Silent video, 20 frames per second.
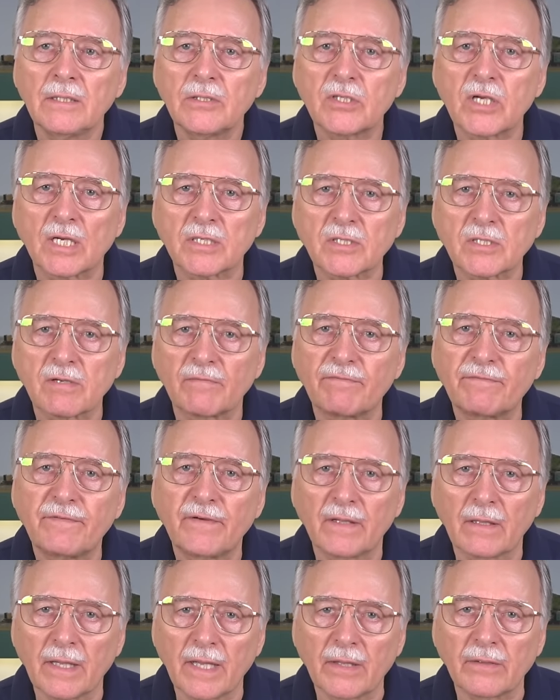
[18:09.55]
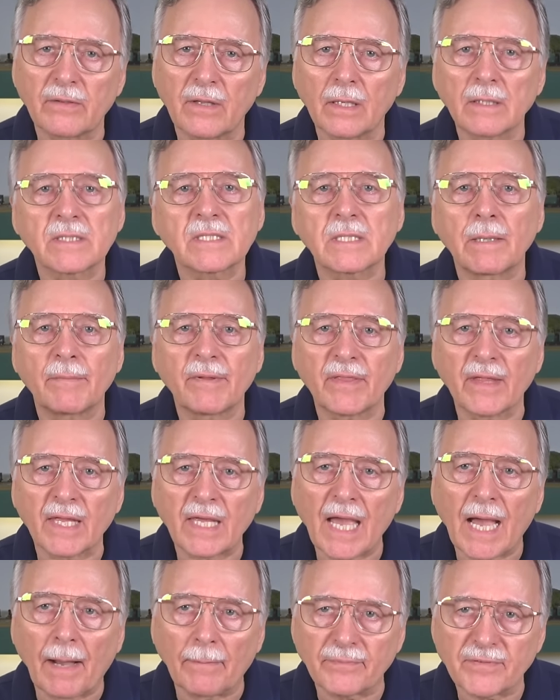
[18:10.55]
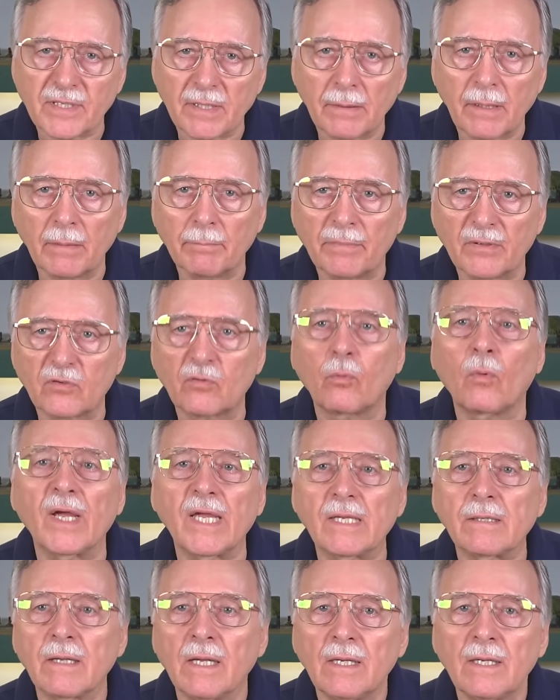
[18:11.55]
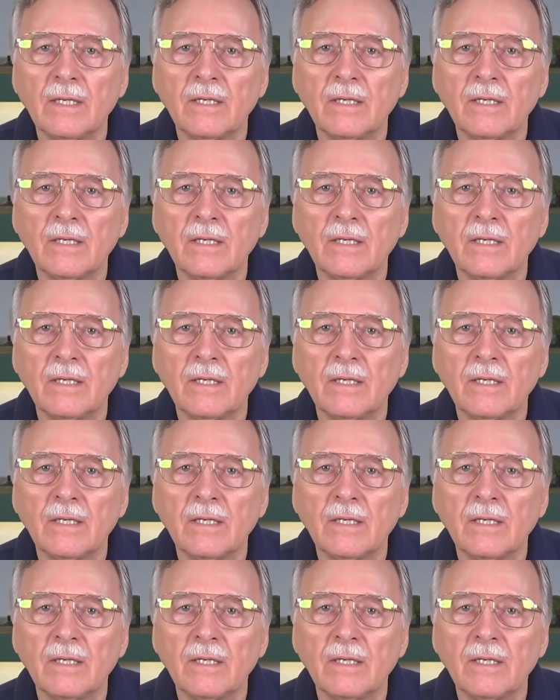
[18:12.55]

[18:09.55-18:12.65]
just to fill in some of the gaps in between.